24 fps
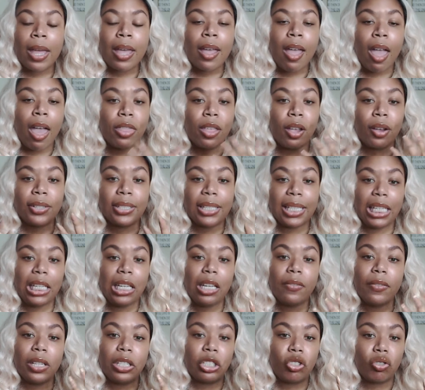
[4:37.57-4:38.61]
and there's
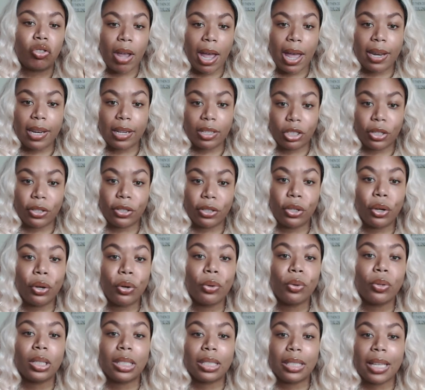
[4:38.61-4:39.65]
even strategists
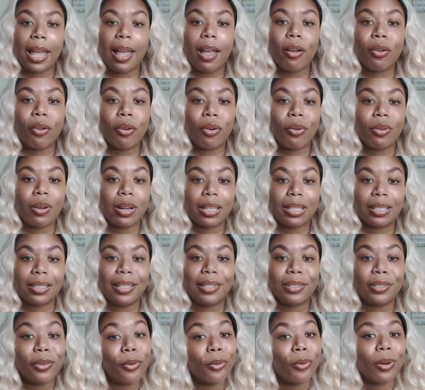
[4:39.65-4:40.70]
who sell
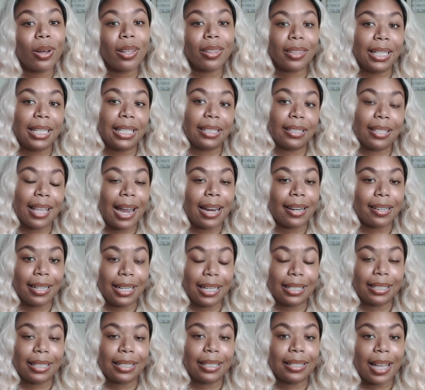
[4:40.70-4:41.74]
courses on these
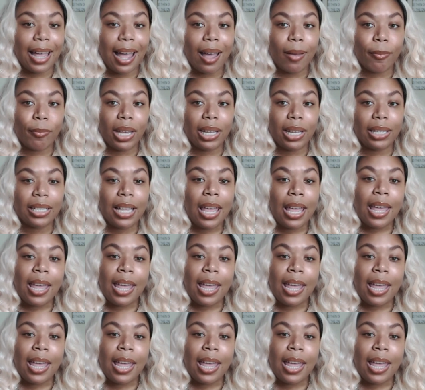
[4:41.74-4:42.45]
techniques and topics.